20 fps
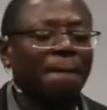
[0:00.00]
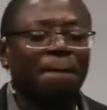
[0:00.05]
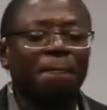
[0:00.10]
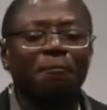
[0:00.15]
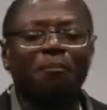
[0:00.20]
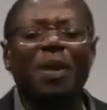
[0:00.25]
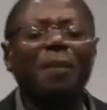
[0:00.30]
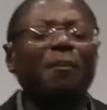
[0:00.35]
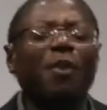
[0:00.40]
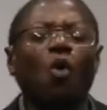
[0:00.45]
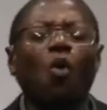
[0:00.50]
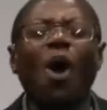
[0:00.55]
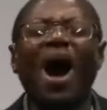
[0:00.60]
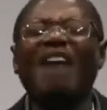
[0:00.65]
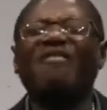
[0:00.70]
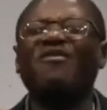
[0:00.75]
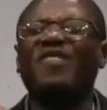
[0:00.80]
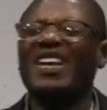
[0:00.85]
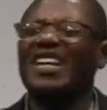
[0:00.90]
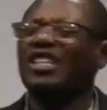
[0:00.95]
people who
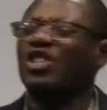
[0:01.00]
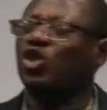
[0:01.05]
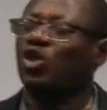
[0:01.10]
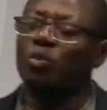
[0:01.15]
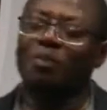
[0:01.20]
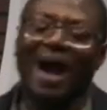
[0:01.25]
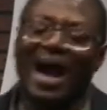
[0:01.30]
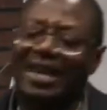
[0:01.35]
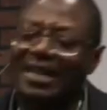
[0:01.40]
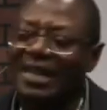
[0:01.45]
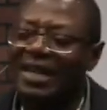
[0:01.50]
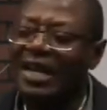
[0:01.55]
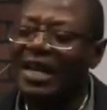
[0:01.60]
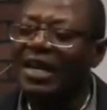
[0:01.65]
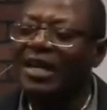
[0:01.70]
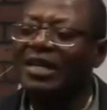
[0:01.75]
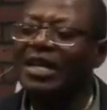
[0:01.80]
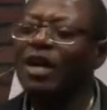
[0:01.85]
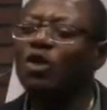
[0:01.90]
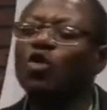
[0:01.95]
are very smart.
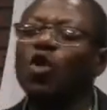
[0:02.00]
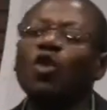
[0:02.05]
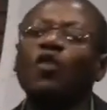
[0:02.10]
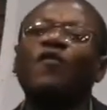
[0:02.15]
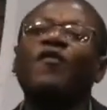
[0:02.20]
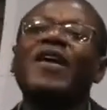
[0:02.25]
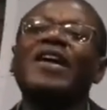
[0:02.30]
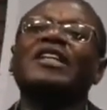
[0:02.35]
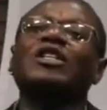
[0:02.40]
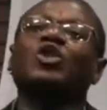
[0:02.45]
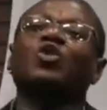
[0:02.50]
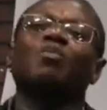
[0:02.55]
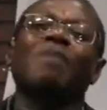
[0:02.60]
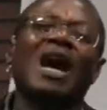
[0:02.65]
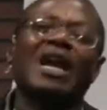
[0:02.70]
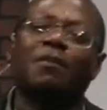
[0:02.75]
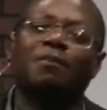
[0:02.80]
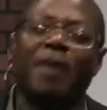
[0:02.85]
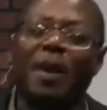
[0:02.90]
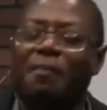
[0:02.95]
They wrote very
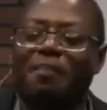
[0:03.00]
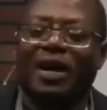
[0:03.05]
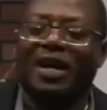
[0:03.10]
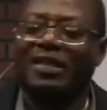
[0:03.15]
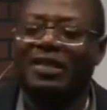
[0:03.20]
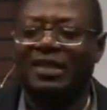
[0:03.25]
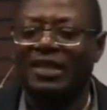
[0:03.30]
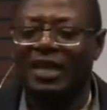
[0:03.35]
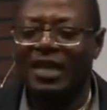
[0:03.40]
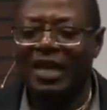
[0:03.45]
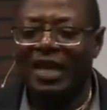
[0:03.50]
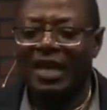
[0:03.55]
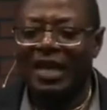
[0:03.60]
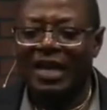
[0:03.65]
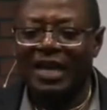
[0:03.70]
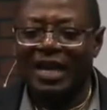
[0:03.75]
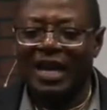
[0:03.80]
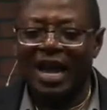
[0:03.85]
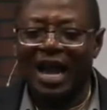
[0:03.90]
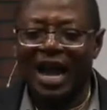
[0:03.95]
smart papers.
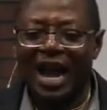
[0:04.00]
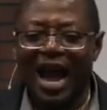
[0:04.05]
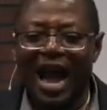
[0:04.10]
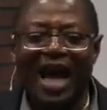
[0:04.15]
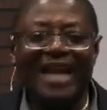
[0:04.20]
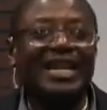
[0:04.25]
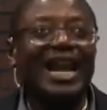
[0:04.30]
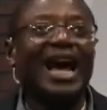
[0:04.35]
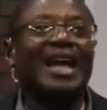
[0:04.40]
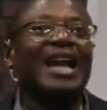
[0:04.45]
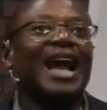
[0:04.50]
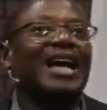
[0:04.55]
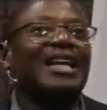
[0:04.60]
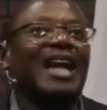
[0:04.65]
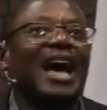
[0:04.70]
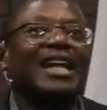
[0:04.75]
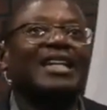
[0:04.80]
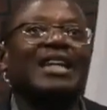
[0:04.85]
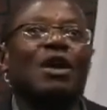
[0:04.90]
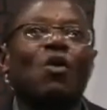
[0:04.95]
And
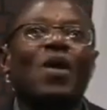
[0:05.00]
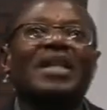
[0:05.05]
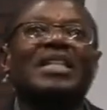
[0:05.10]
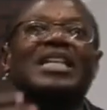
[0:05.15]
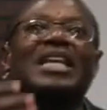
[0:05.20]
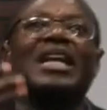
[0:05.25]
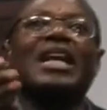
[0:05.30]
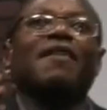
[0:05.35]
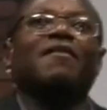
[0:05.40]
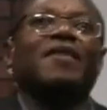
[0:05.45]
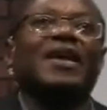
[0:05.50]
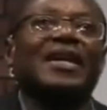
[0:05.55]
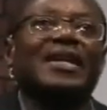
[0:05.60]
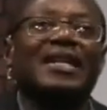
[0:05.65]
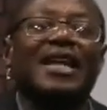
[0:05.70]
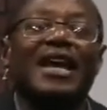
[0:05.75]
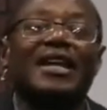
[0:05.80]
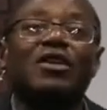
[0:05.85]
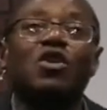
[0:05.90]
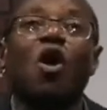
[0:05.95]
they were delivering
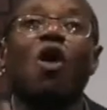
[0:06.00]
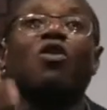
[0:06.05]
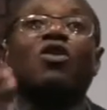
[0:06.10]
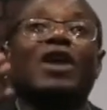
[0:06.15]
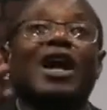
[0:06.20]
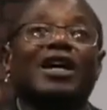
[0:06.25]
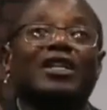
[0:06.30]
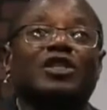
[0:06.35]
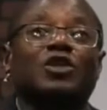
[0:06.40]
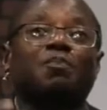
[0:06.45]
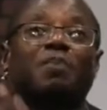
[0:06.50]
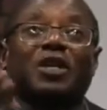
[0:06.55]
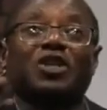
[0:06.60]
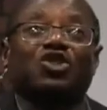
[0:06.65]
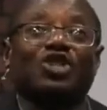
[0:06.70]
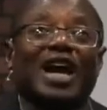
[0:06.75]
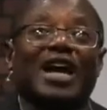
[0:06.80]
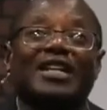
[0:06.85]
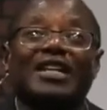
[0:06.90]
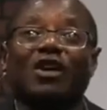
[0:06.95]
the inaugural speech
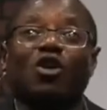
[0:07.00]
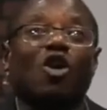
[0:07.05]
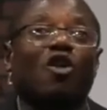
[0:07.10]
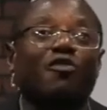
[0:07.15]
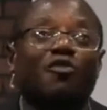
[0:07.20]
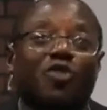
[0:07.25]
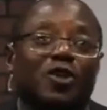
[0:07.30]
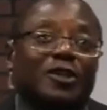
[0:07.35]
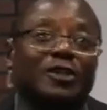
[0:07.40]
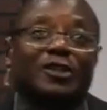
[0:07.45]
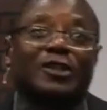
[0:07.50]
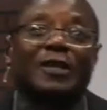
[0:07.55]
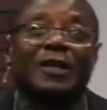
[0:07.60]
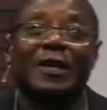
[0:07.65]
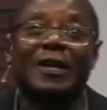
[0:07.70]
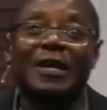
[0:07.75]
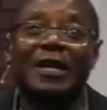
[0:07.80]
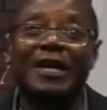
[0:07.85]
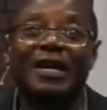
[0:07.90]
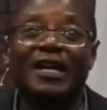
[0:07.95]
at the conference.
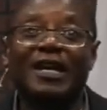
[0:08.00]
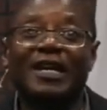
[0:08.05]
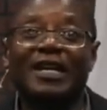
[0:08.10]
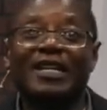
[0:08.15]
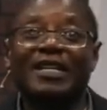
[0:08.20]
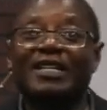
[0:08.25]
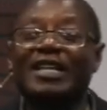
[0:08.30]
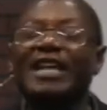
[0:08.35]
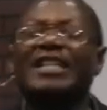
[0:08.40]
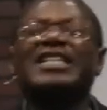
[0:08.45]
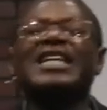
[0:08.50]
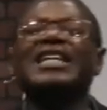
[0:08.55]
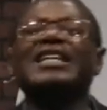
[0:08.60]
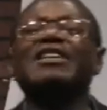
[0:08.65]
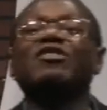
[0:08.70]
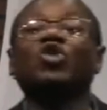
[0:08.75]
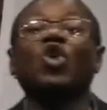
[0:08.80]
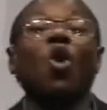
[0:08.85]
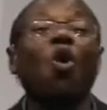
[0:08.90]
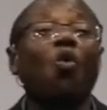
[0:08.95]
They did
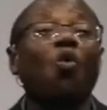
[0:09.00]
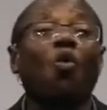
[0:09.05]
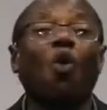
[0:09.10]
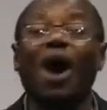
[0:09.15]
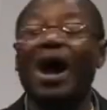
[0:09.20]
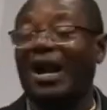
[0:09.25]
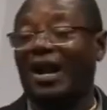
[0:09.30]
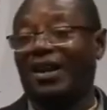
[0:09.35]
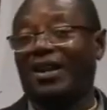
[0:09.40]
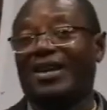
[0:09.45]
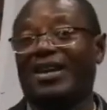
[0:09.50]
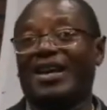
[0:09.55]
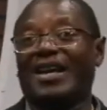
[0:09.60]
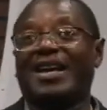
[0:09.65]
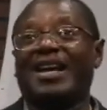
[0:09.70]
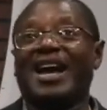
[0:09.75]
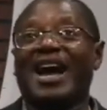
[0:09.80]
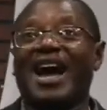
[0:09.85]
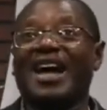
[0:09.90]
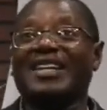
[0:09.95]
so well.
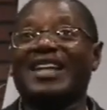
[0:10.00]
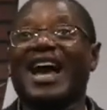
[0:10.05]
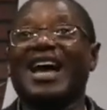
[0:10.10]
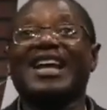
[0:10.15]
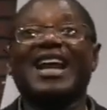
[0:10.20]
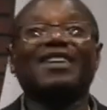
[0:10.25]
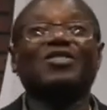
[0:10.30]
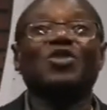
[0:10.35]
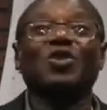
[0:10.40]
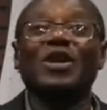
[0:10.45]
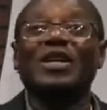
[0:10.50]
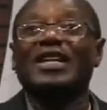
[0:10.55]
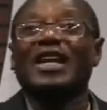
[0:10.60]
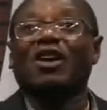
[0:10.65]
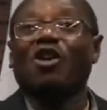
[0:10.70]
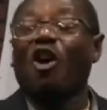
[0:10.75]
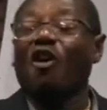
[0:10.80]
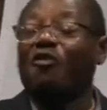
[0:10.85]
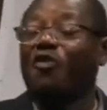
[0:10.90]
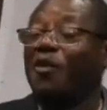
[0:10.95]
And during the
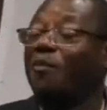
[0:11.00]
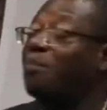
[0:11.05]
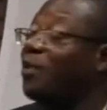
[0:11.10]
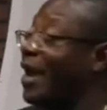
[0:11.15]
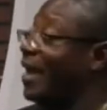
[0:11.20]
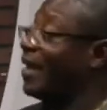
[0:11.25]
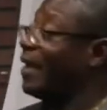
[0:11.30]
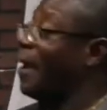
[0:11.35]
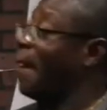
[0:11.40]
coffee break,